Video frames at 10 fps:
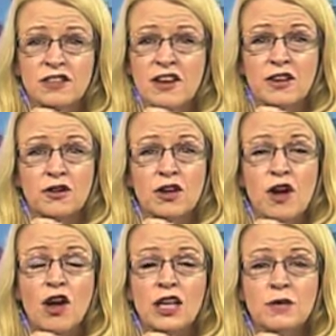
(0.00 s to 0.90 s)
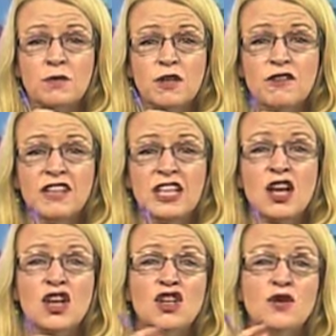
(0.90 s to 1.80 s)
going on a Hollywood movie.
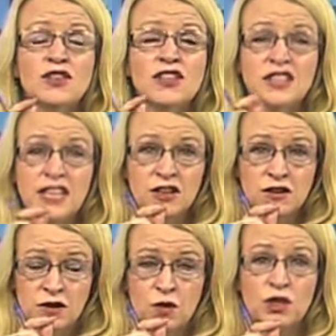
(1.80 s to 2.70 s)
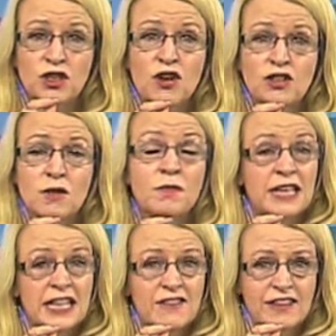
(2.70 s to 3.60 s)
You still would not believe